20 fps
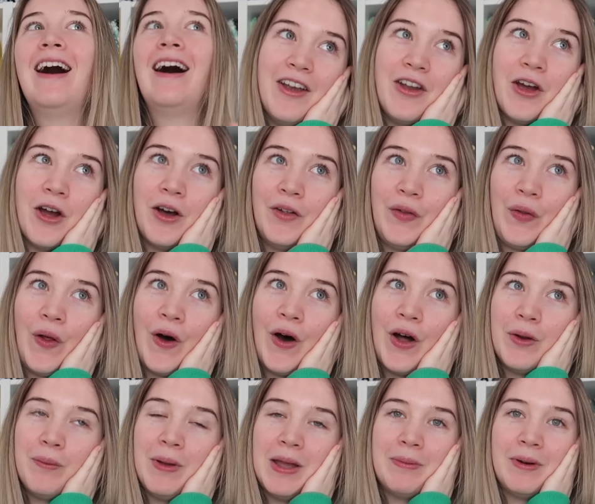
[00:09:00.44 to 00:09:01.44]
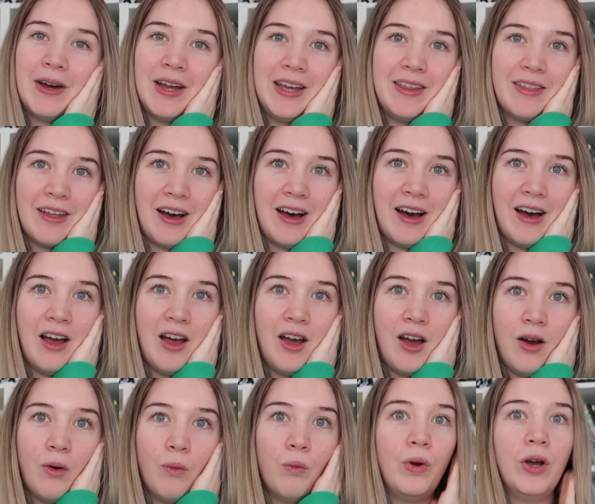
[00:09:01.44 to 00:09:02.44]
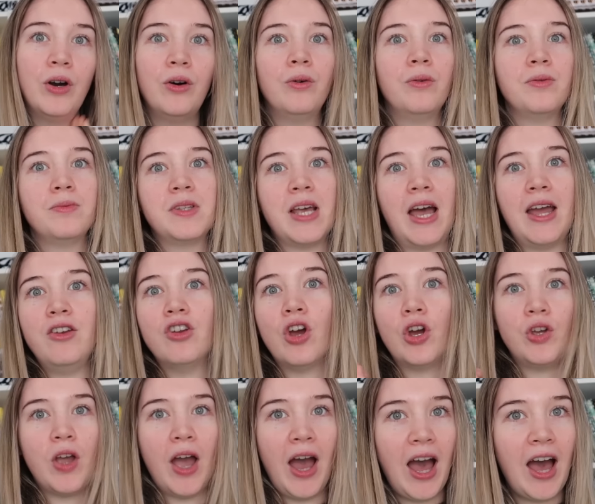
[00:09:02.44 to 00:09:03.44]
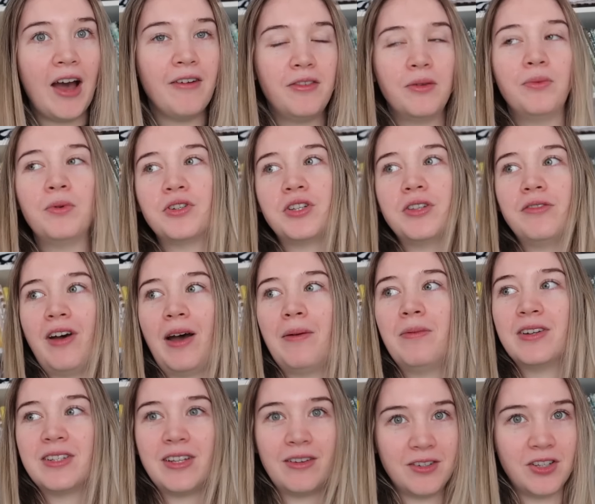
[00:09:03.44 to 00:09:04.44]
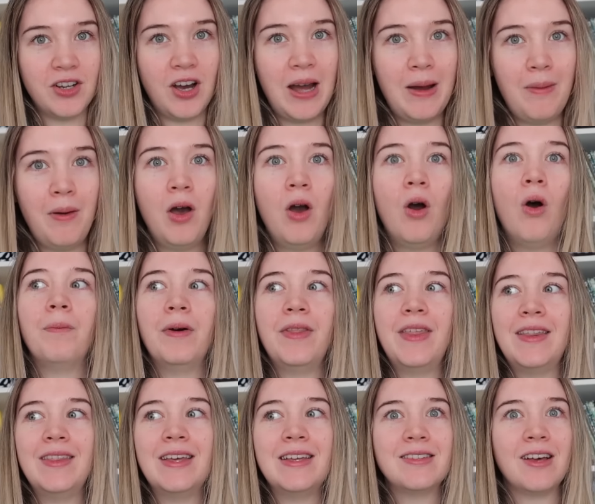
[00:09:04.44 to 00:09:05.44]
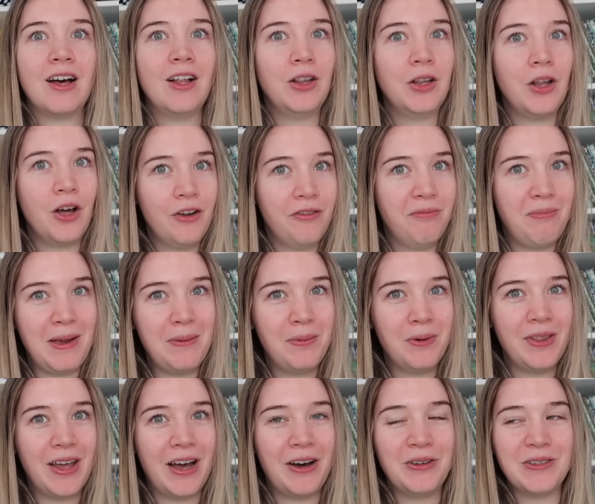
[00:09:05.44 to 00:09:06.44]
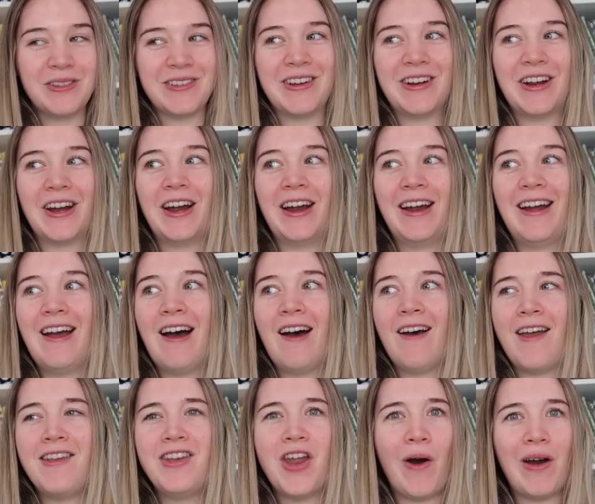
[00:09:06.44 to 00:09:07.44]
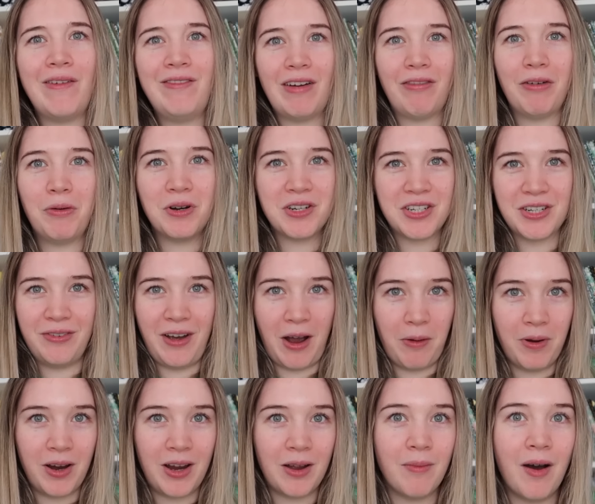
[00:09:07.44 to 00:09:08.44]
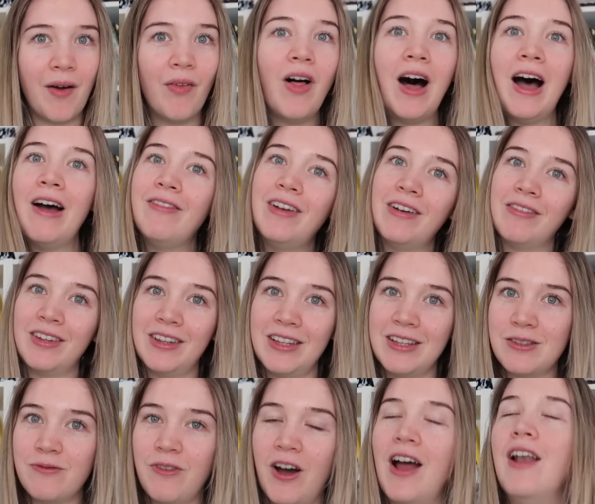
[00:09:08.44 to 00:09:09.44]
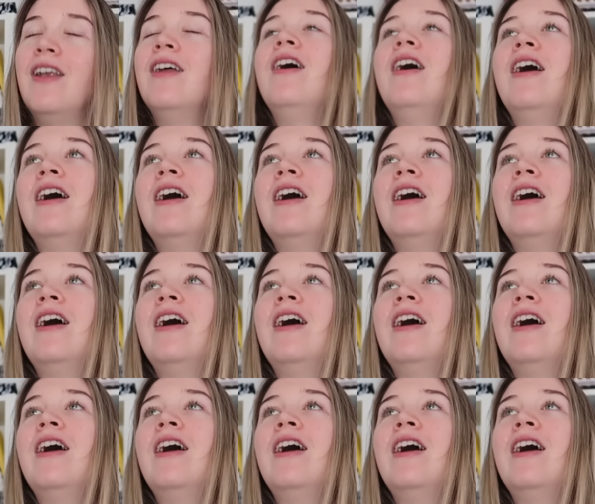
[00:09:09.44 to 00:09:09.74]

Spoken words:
I know a lot of people either will say, no, you have to wash the fabrics every time, but then there's a lot of people that also go, no, I've never washed a fabric in my life and everything's fine.